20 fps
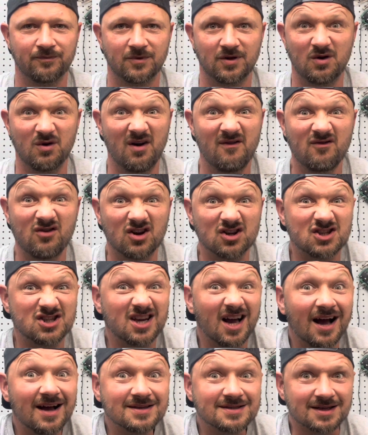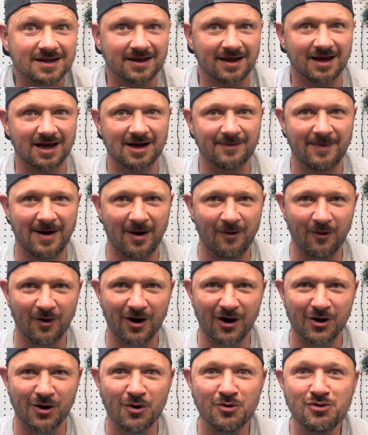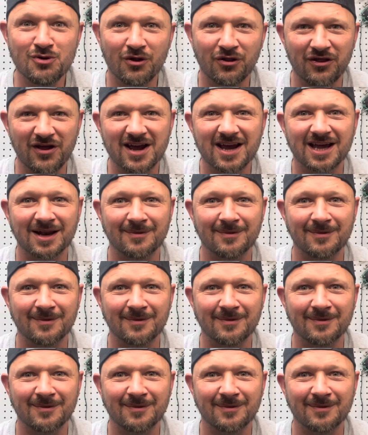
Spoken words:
You haven't got a chance to think about work. All you're thinking